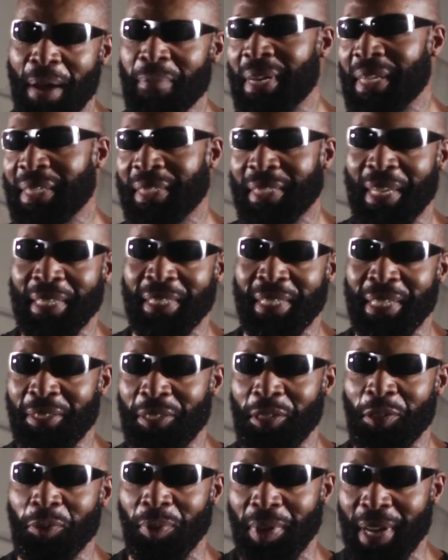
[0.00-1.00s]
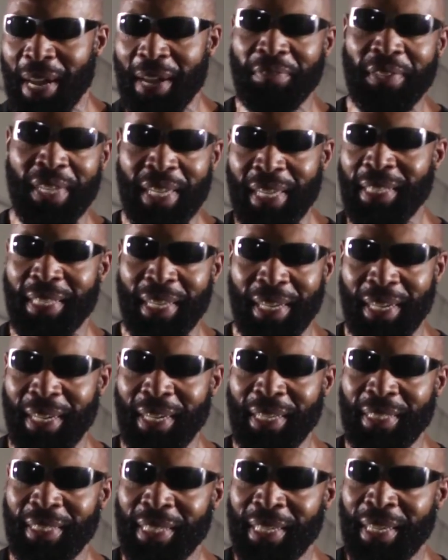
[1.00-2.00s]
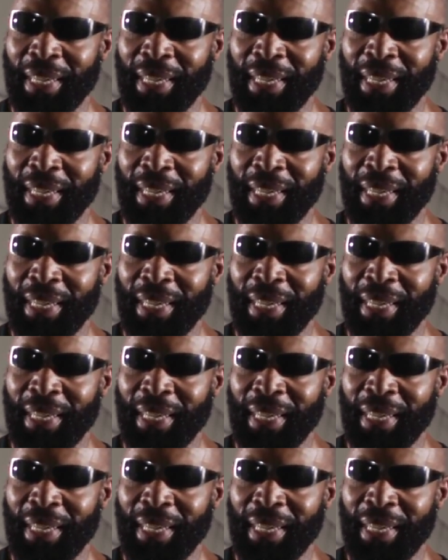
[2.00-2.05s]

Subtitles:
how many sets he do, whatever he does,